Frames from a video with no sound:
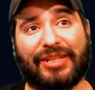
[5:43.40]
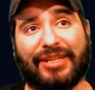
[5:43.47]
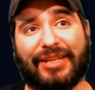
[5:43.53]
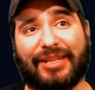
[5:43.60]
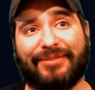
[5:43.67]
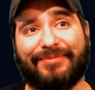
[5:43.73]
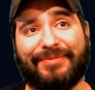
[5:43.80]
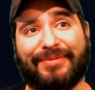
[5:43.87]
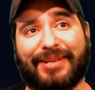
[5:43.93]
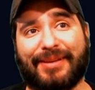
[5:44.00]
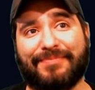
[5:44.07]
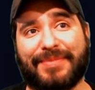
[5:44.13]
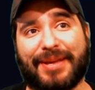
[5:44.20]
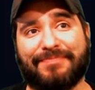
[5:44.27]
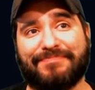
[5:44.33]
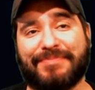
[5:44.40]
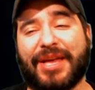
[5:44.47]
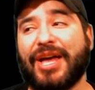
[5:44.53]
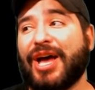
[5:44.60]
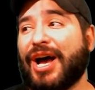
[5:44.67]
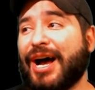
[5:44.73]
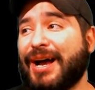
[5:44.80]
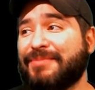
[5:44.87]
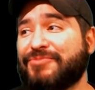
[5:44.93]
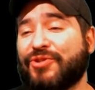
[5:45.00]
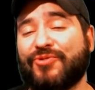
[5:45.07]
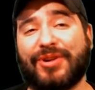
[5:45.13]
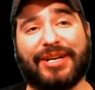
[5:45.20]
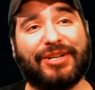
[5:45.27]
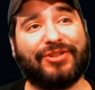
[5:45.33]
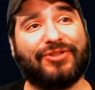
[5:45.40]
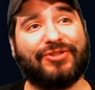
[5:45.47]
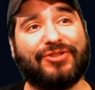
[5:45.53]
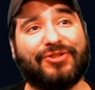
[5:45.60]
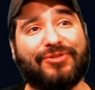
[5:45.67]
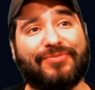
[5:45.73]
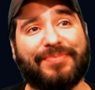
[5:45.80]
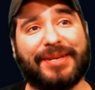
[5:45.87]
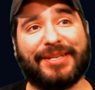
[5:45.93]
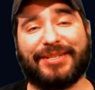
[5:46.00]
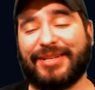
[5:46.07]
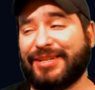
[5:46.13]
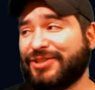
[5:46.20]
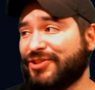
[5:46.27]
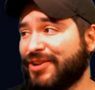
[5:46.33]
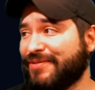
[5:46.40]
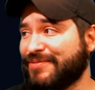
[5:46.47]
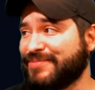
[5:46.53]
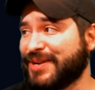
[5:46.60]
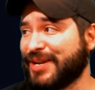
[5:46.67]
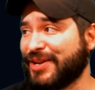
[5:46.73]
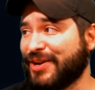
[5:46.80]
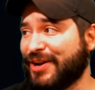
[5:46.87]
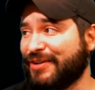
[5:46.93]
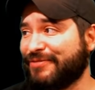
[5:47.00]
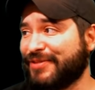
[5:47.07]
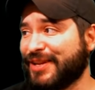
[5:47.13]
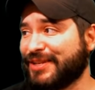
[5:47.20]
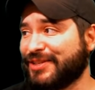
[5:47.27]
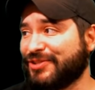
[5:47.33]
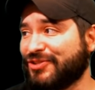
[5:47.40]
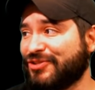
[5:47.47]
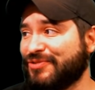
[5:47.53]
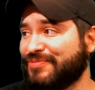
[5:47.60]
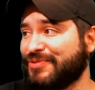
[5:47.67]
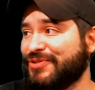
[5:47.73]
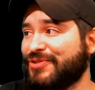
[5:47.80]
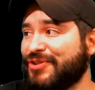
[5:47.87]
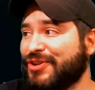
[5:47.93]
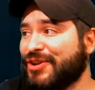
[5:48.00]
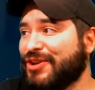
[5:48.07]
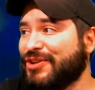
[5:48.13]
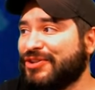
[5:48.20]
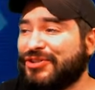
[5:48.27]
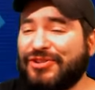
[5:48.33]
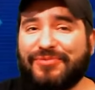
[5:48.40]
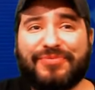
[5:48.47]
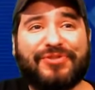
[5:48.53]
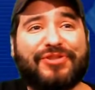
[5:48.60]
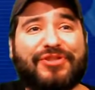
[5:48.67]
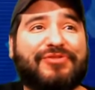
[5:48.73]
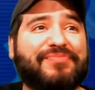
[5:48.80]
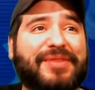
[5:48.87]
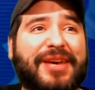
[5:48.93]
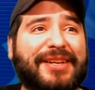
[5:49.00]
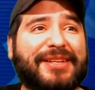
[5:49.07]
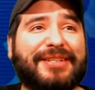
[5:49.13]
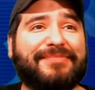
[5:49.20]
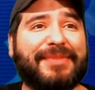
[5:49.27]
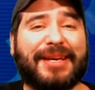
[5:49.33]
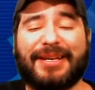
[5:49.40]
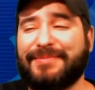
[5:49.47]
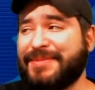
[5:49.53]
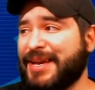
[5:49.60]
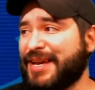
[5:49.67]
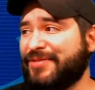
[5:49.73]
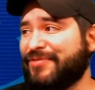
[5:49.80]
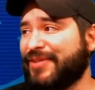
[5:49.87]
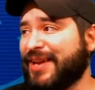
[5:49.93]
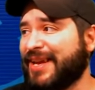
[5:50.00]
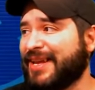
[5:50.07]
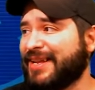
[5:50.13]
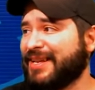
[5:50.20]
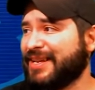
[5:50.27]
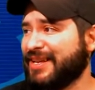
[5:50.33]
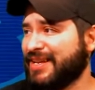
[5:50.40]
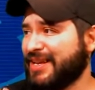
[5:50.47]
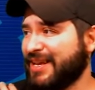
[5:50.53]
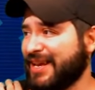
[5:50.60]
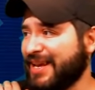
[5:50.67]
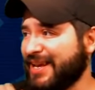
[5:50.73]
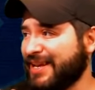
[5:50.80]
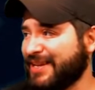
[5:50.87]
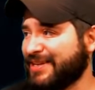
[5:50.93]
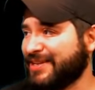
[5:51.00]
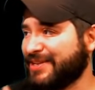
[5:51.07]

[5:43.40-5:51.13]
Uh, I'm, I'm, I'm going to piss each and everybody off that's a super, super stupendous Mega Man fan and